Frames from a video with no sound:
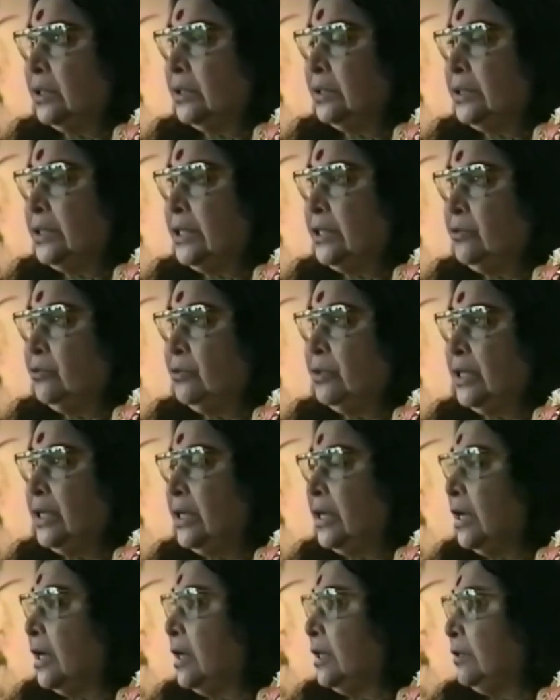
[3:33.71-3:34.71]
day-to-day
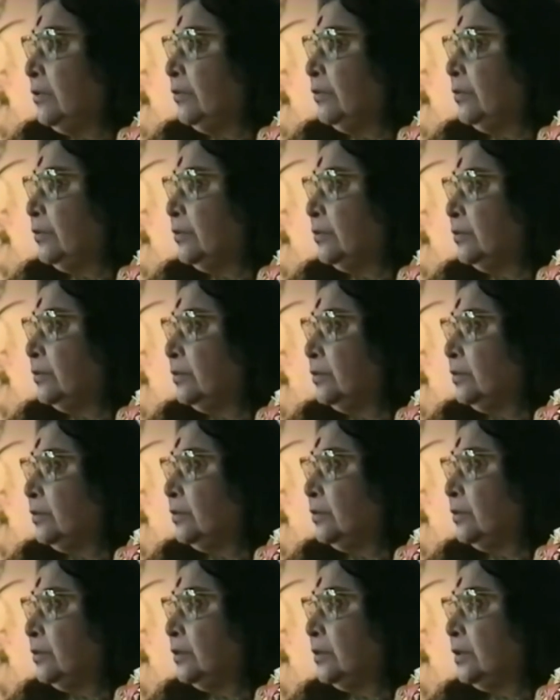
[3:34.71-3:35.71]
life.
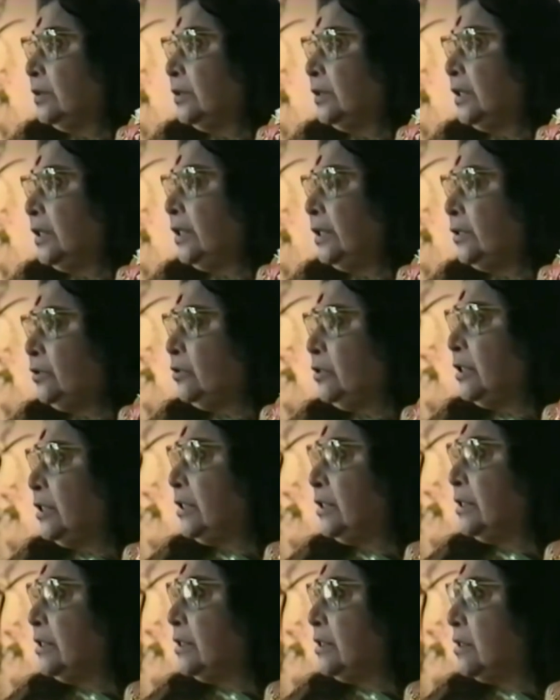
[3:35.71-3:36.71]
Their
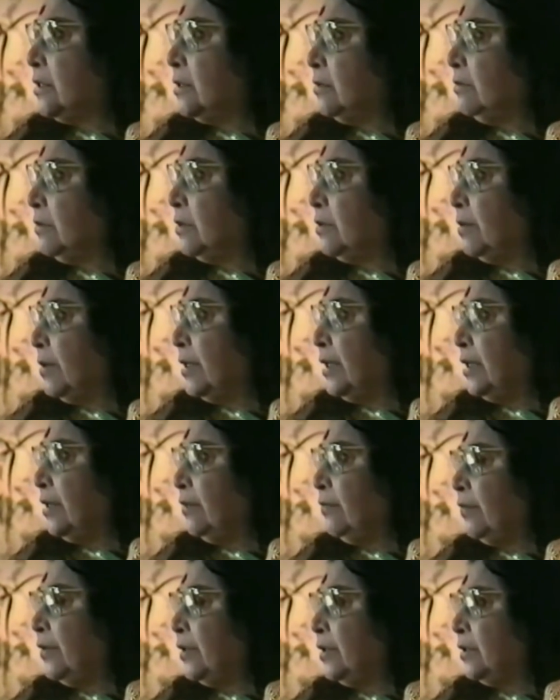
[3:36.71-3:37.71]
education system was very
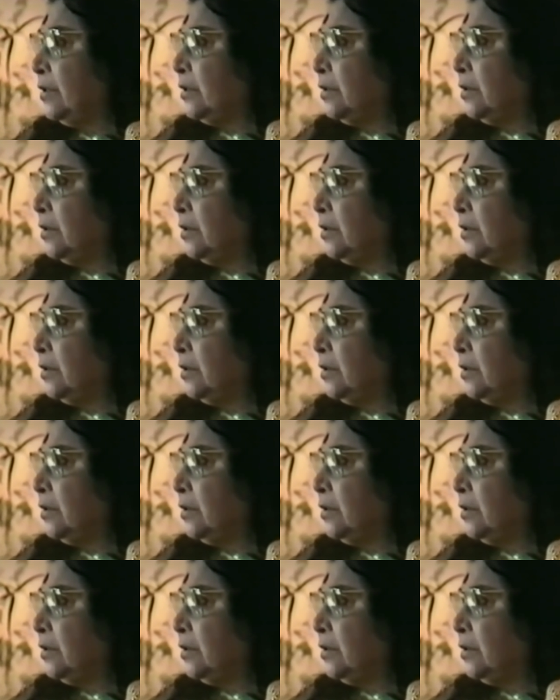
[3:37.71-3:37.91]
different.